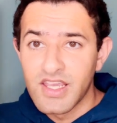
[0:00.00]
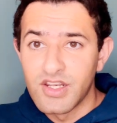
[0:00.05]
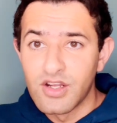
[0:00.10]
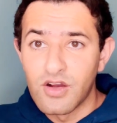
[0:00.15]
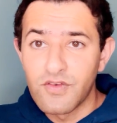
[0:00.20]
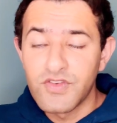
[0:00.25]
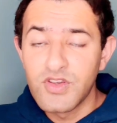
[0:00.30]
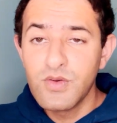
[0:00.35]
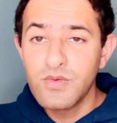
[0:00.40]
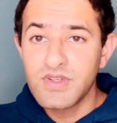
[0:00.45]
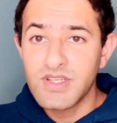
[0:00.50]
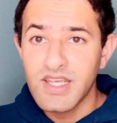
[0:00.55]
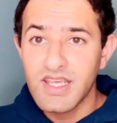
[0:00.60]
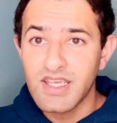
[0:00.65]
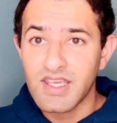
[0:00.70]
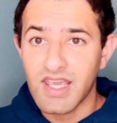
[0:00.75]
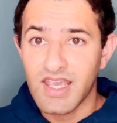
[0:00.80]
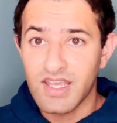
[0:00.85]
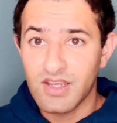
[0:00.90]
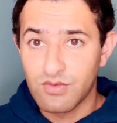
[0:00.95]
If you
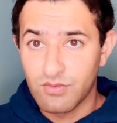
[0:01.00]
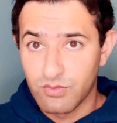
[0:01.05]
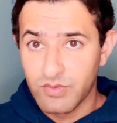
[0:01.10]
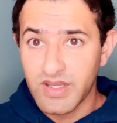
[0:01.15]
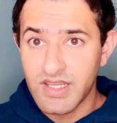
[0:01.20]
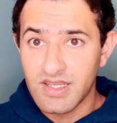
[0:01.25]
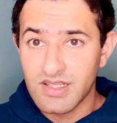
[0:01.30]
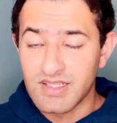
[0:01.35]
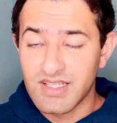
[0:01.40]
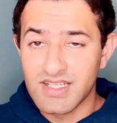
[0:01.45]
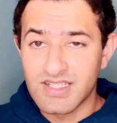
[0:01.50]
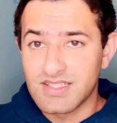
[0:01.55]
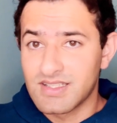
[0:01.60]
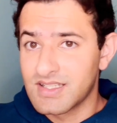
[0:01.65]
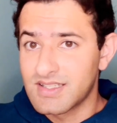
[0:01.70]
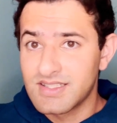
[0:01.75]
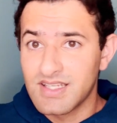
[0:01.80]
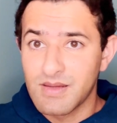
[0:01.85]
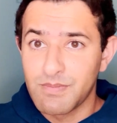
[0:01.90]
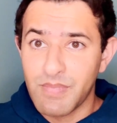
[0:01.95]
take a REIT that's,
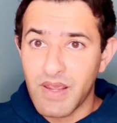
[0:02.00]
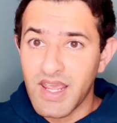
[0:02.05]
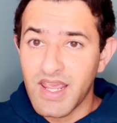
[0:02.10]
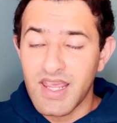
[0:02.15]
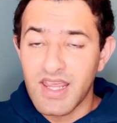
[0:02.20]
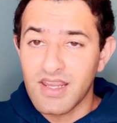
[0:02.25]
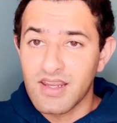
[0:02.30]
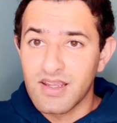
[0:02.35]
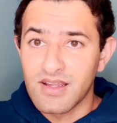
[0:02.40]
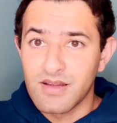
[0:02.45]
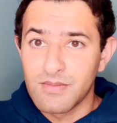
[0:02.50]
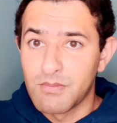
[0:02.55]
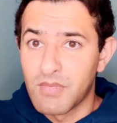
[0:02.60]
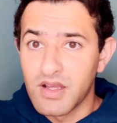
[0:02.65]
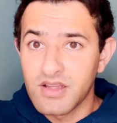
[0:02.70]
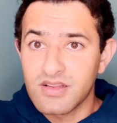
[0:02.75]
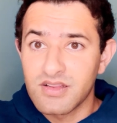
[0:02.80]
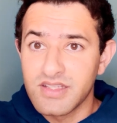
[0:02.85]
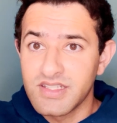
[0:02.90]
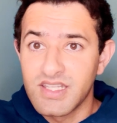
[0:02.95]
let's say, paying
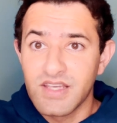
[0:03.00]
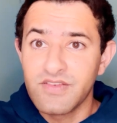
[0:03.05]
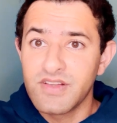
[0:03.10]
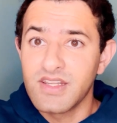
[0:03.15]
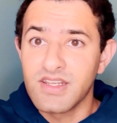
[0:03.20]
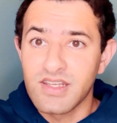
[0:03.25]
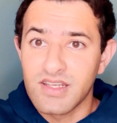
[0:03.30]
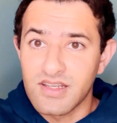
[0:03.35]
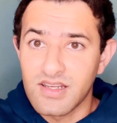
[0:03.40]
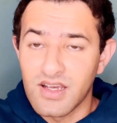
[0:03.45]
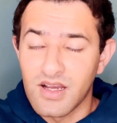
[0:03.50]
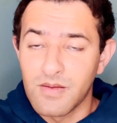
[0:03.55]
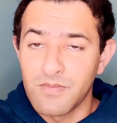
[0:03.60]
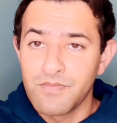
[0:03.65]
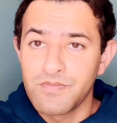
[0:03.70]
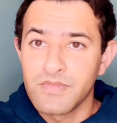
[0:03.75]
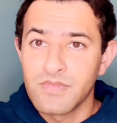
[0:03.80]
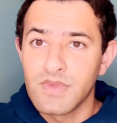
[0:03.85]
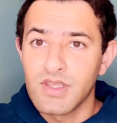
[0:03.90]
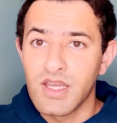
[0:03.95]
monthly dividend income
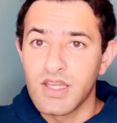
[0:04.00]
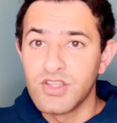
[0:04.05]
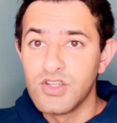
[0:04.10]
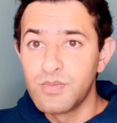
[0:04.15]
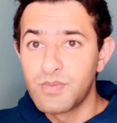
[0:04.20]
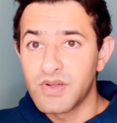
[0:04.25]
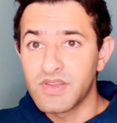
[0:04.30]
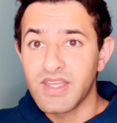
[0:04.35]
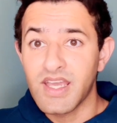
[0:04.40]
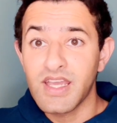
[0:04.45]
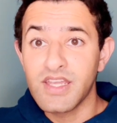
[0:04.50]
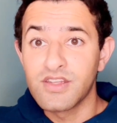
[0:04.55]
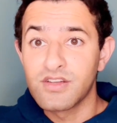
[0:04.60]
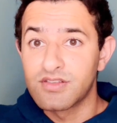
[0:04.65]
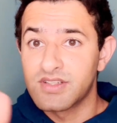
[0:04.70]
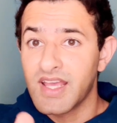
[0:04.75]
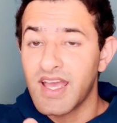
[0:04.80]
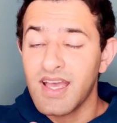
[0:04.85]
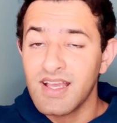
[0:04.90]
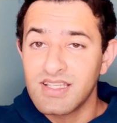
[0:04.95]
and you put that in your
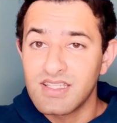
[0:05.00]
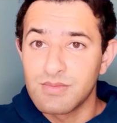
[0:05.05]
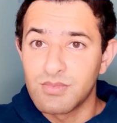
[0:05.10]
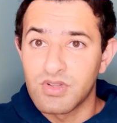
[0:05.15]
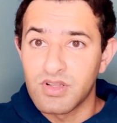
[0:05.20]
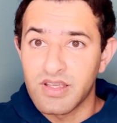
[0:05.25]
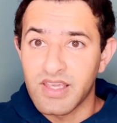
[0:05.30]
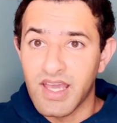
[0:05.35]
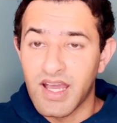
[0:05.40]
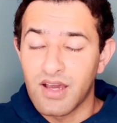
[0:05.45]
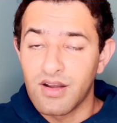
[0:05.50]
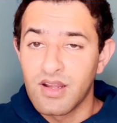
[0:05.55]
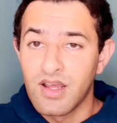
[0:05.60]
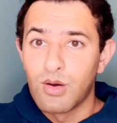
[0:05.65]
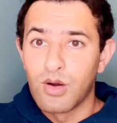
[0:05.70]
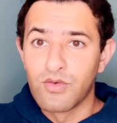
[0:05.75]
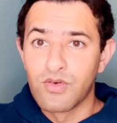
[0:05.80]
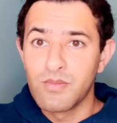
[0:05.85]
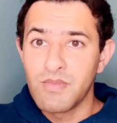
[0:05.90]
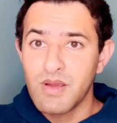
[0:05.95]
taxable account,
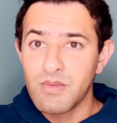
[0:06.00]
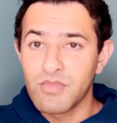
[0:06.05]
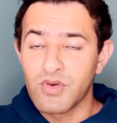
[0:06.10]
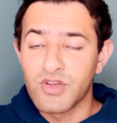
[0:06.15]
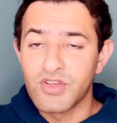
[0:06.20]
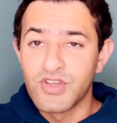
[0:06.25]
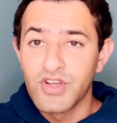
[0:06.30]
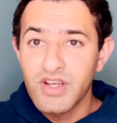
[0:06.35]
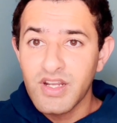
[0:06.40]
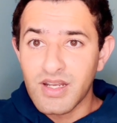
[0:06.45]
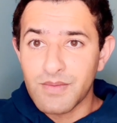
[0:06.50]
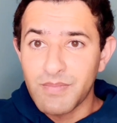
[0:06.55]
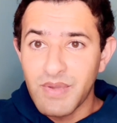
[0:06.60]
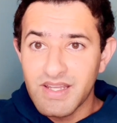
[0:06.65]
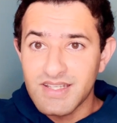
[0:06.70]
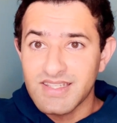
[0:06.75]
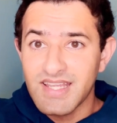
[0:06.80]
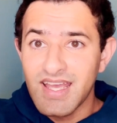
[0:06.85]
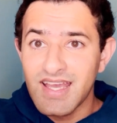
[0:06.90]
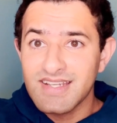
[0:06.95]
or remember, you're going to
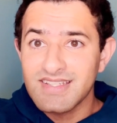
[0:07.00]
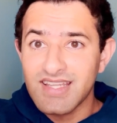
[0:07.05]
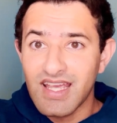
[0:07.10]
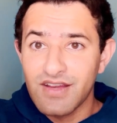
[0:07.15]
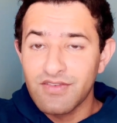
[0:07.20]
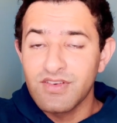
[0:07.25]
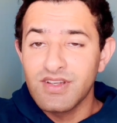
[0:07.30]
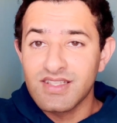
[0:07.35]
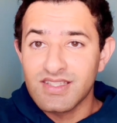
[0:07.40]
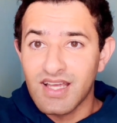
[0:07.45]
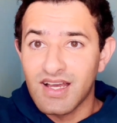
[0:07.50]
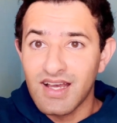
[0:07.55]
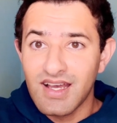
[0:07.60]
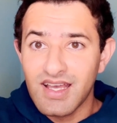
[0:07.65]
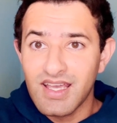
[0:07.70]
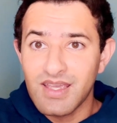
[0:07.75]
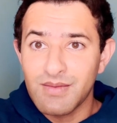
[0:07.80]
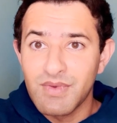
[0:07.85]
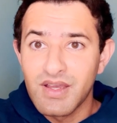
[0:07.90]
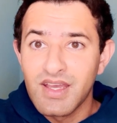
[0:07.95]
pay tax every
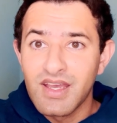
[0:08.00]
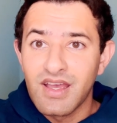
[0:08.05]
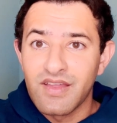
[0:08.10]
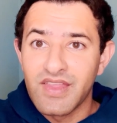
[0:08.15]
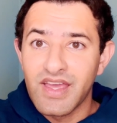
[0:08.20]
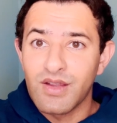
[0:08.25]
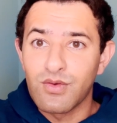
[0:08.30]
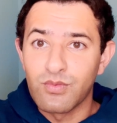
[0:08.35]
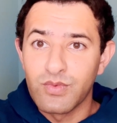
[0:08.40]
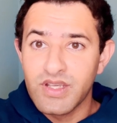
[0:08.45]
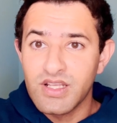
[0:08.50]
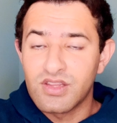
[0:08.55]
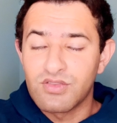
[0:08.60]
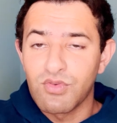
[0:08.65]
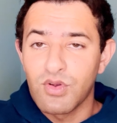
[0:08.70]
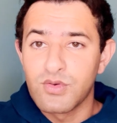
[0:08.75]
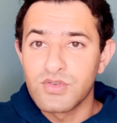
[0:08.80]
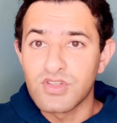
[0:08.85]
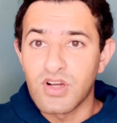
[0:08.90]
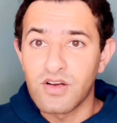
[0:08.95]
time that REIT
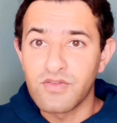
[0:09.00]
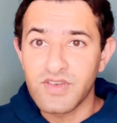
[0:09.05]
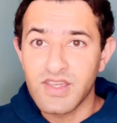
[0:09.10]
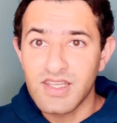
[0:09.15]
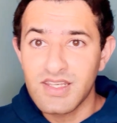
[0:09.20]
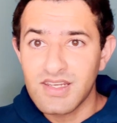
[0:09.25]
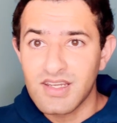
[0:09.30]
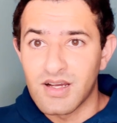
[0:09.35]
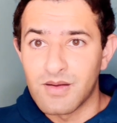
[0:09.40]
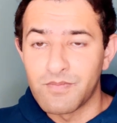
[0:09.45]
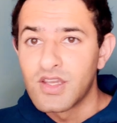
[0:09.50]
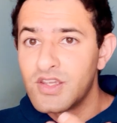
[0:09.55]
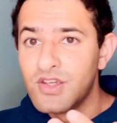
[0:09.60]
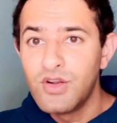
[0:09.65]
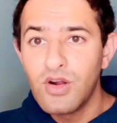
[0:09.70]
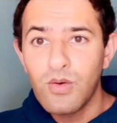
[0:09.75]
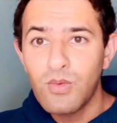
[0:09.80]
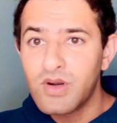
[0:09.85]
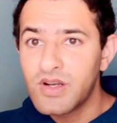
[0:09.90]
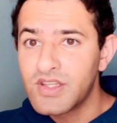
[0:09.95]
throws off income. You
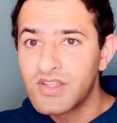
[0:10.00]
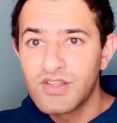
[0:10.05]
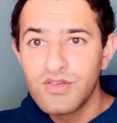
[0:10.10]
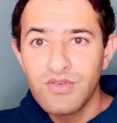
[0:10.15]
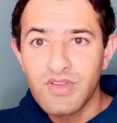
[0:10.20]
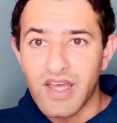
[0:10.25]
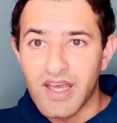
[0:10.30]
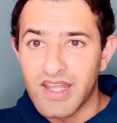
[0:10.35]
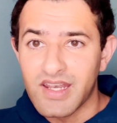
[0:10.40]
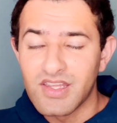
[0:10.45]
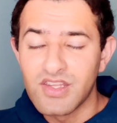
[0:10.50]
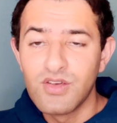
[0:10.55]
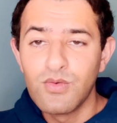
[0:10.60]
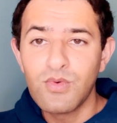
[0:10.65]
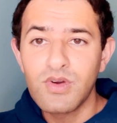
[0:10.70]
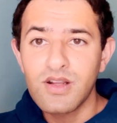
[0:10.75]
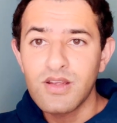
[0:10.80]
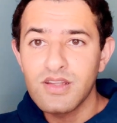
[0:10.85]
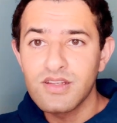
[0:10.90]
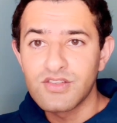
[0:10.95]
don't want to do that. You
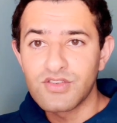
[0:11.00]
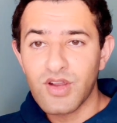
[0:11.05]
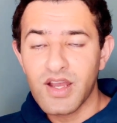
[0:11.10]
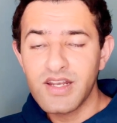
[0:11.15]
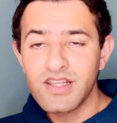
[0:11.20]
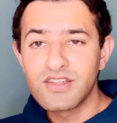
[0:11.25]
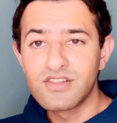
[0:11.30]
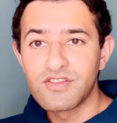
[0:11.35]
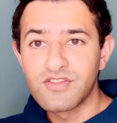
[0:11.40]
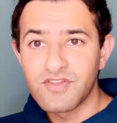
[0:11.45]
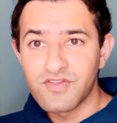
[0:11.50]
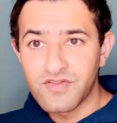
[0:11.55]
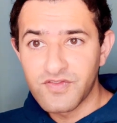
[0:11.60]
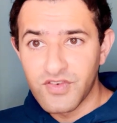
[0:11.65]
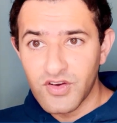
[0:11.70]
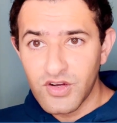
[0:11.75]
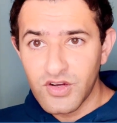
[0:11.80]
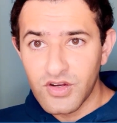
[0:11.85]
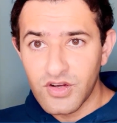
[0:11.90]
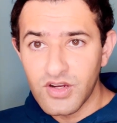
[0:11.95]
want to try to
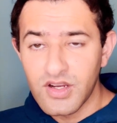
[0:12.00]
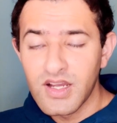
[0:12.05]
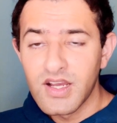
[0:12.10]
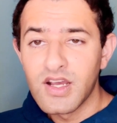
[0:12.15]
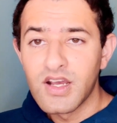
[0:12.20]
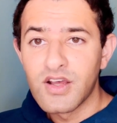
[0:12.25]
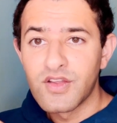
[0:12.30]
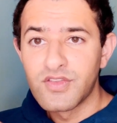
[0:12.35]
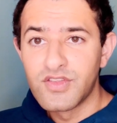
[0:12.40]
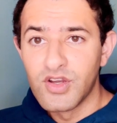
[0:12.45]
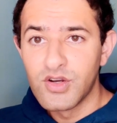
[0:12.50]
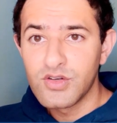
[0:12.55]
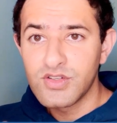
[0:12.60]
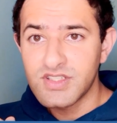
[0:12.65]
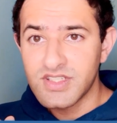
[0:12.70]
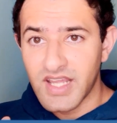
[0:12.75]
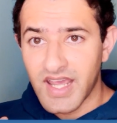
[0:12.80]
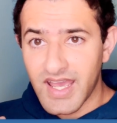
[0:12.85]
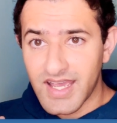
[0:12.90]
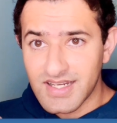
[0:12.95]
defer those
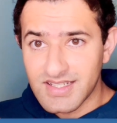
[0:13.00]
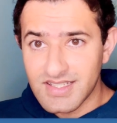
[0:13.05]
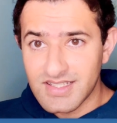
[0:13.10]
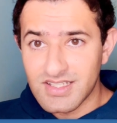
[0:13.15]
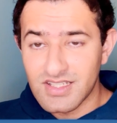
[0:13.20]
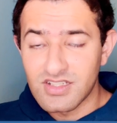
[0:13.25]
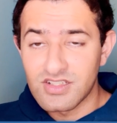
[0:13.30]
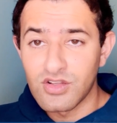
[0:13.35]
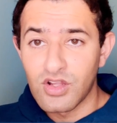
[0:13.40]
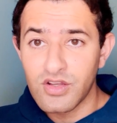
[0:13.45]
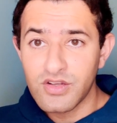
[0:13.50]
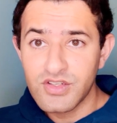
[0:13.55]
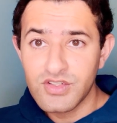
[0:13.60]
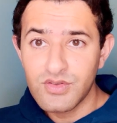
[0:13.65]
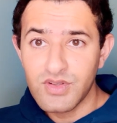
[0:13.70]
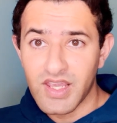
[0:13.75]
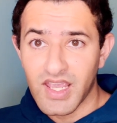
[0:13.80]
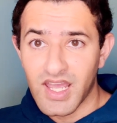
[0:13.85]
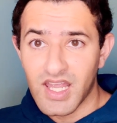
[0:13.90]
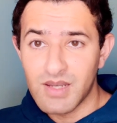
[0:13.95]
taxes as long as you
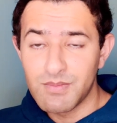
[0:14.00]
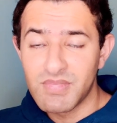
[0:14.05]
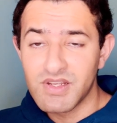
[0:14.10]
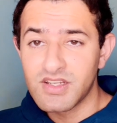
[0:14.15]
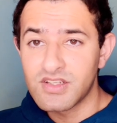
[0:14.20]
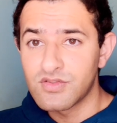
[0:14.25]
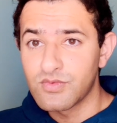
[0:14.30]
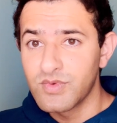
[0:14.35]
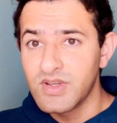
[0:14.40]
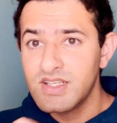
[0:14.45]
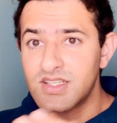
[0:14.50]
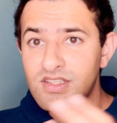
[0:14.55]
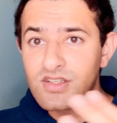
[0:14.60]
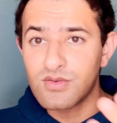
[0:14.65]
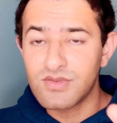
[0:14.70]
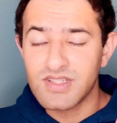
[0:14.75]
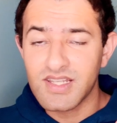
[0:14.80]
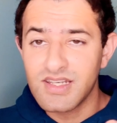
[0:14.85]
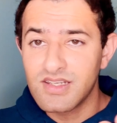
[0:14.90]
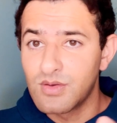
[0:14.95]
can because REITs
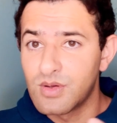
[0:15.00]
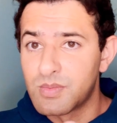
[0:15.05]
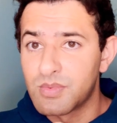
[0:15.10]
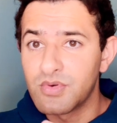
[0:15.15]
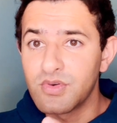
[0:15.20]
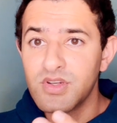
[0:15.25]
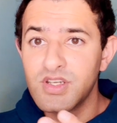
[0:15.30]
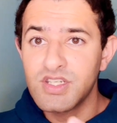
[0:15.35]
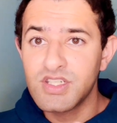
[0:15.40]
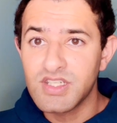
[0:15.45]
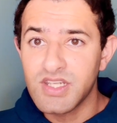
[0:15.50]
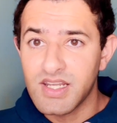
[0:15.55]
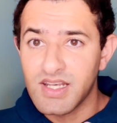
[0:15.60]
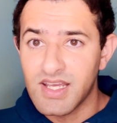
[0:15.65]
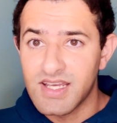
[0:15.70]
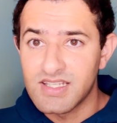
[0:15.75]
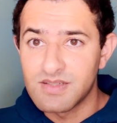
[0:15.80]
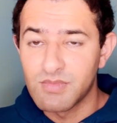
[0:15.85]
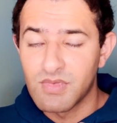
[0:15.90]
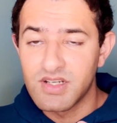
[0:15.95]
don't tend to appreciate
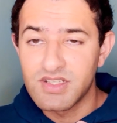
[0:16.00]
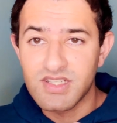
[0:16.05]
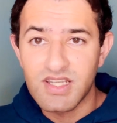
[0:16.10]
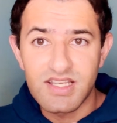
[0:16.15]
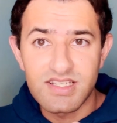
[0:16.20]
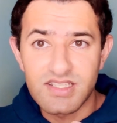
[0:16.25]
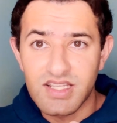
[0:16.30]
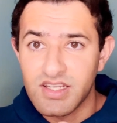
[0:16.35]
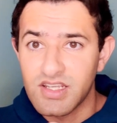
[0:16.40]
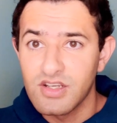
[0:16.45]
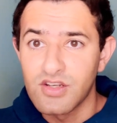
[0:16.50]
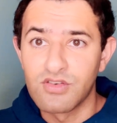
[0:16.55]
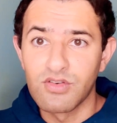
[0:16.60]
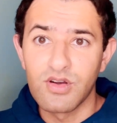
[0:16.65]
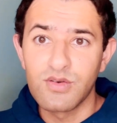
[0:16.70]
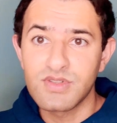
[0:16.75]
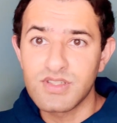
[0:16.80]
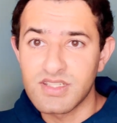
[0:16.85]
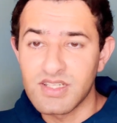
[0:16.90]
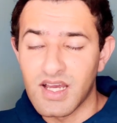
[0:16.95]
as much as like a
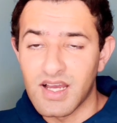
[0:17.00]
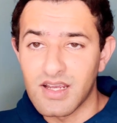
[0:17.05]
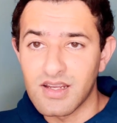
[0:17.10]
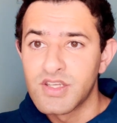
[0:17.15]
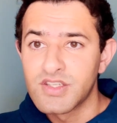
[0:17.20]
growth stock.